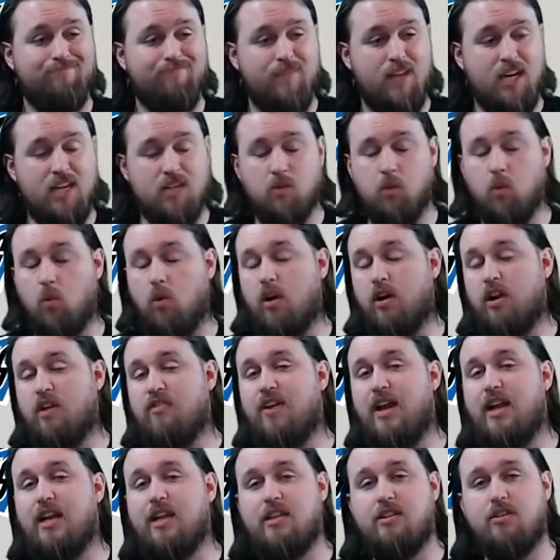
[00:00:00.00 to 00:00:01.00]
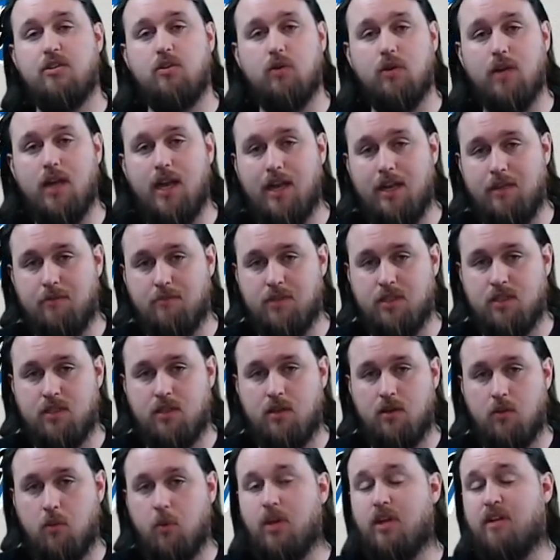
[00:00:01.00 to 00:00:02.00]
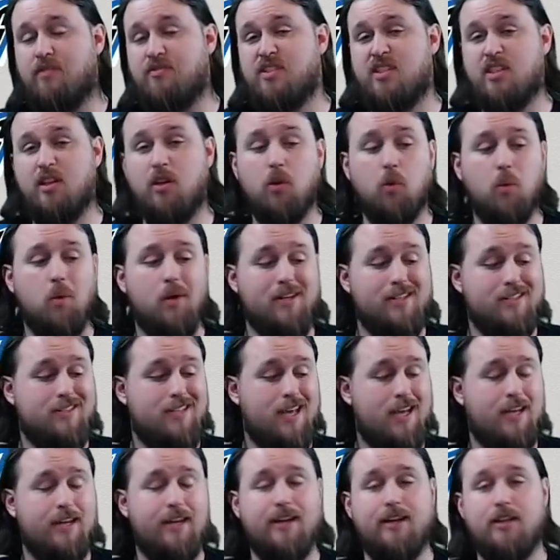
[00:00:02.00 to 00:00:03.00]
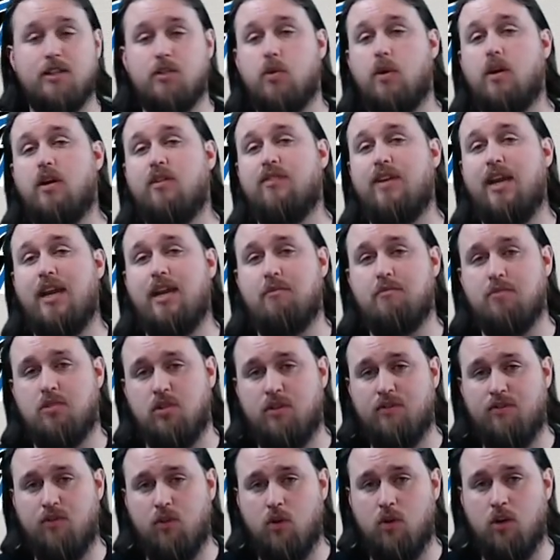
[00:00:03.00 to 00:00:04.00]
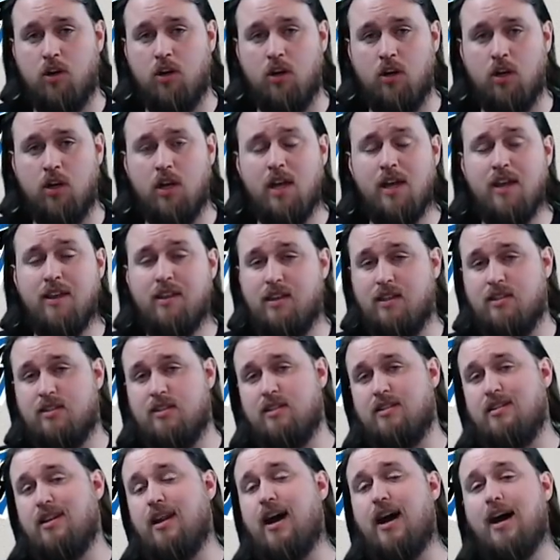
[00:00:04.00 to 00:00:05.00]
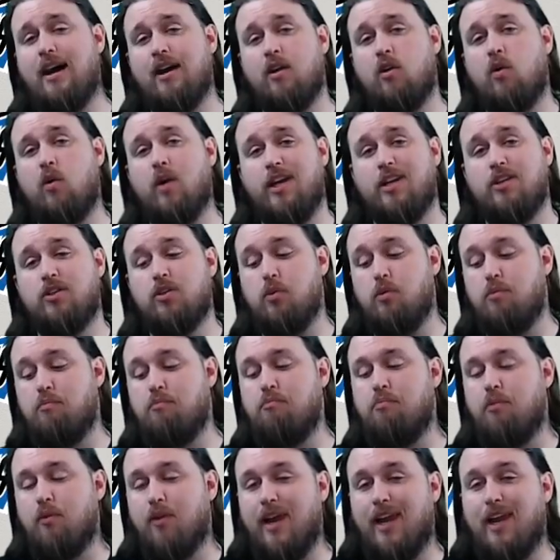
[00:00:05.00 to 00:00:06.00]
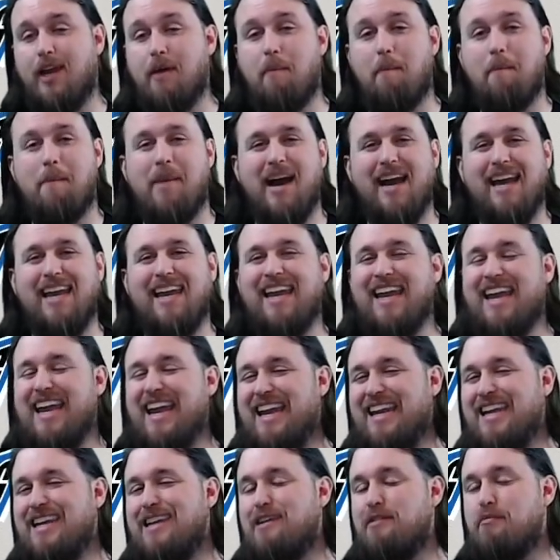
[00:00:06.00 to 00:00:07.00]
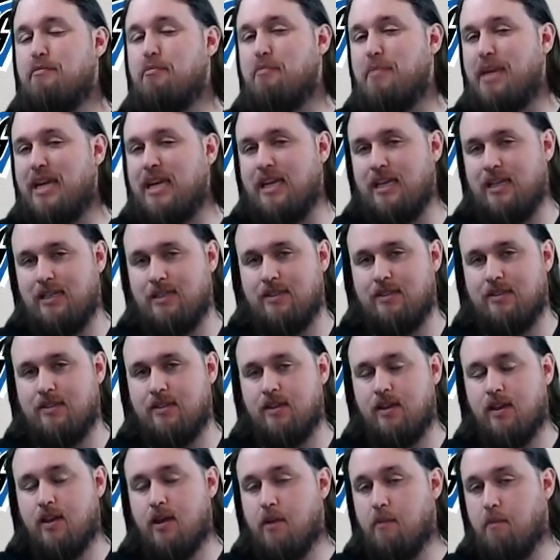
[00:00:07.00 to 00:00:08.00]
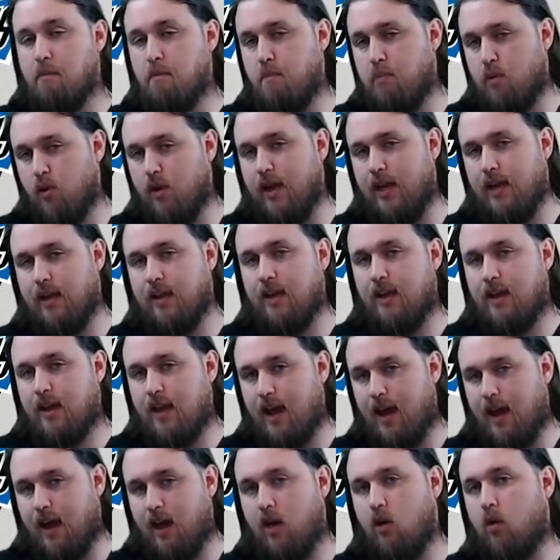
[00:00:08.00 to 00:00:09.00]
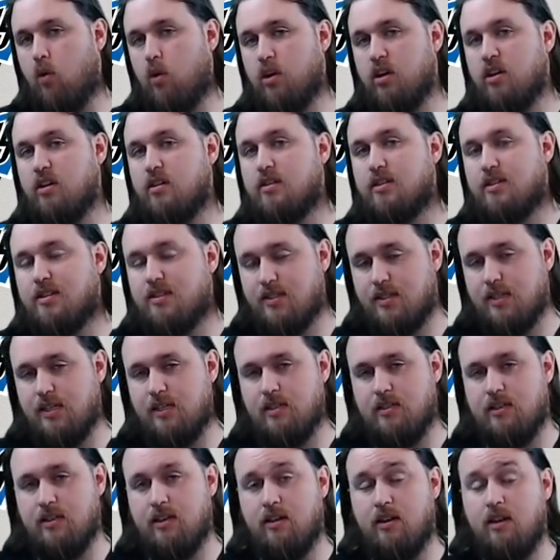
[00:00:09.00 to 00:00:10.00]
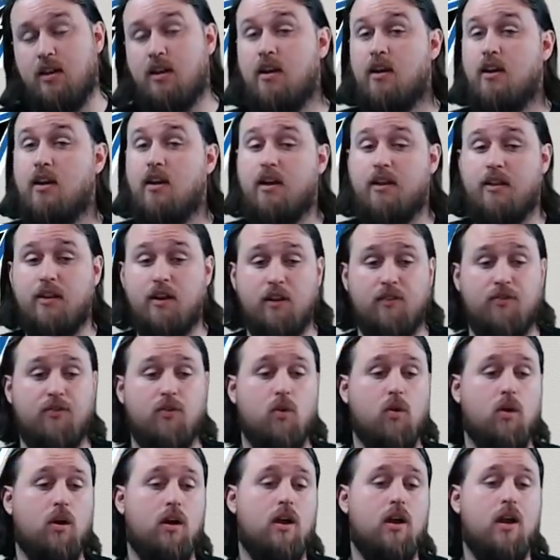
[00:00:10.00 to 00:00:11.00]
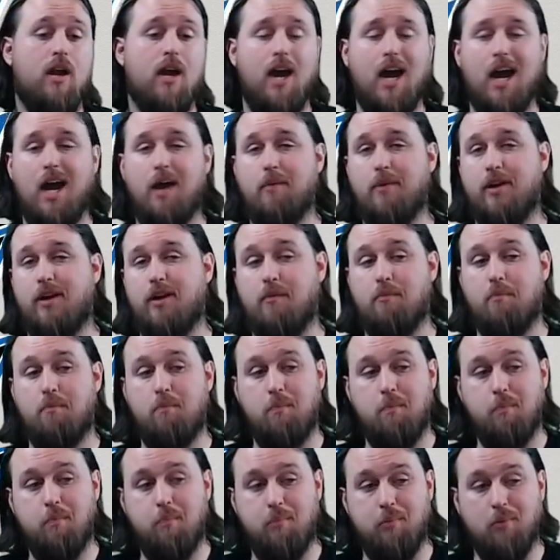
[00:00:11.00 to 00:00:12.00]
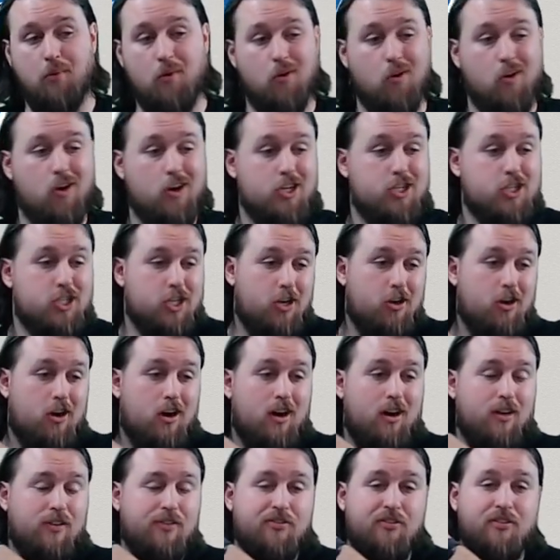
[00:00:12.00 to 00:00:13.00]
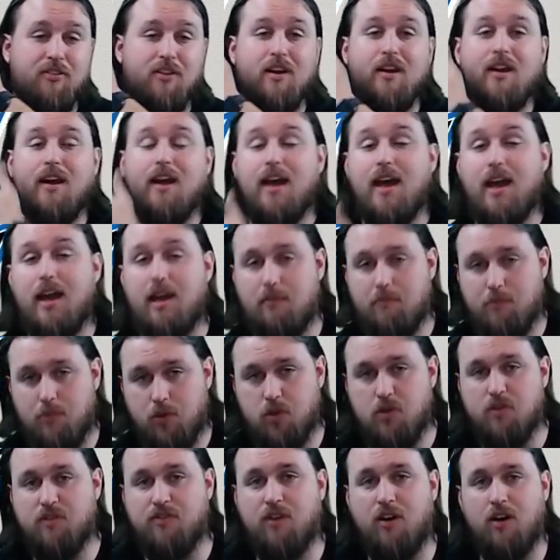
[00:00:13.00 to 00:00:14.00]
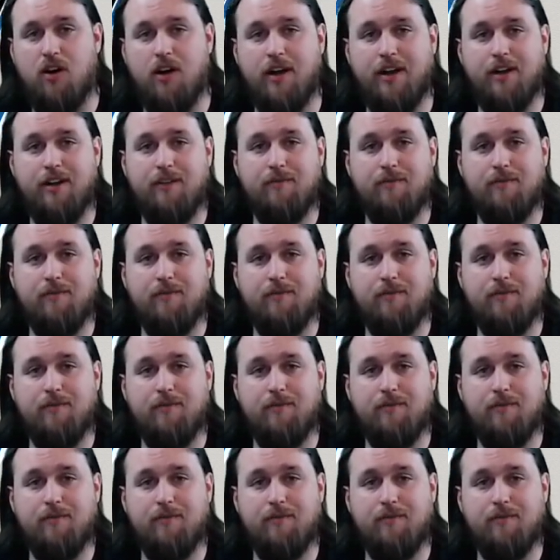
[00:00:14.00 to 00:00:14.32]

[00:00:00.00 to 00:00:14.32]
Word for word: It's one of 82 games. We have still won 10 out of 12 games overall. This is not going to break by any means, break our season. And therefore, I'm going to brush it off and move on.